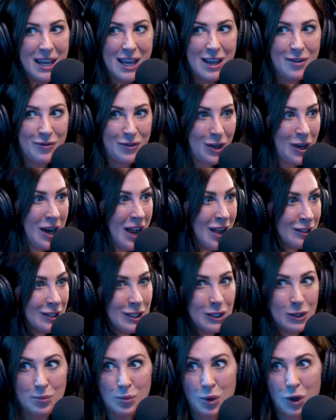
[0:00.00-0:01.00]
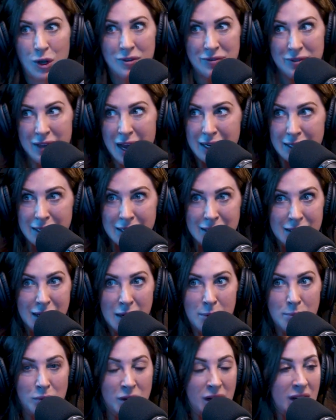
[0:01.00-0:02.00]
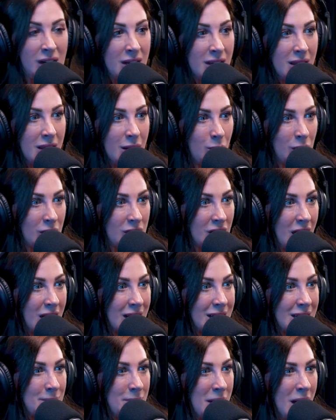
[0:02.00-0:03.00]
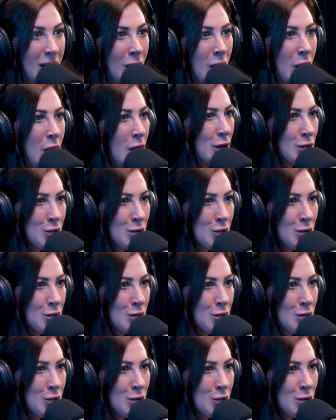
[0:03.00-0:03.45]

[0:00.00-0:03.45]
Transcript: If your house is more of that contemporary that we're talking about,